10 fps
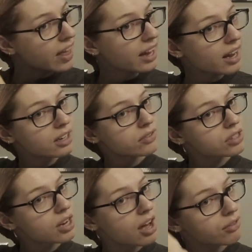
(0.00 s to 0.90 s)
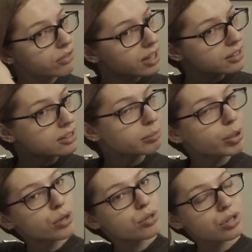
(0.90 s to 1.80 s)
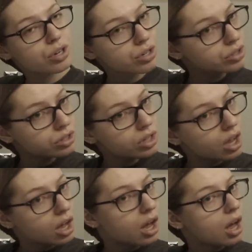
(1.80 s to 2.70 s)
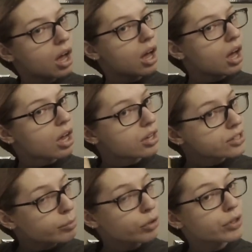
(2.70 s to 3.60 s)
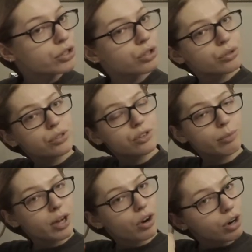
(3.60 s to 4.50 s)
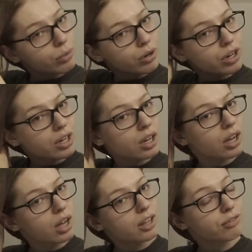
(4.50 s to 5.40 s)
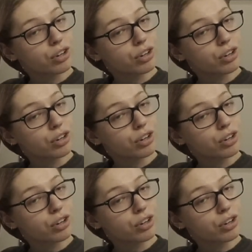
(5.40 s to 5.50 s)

that kind of stuff, and some posters, some originals of my artwork. If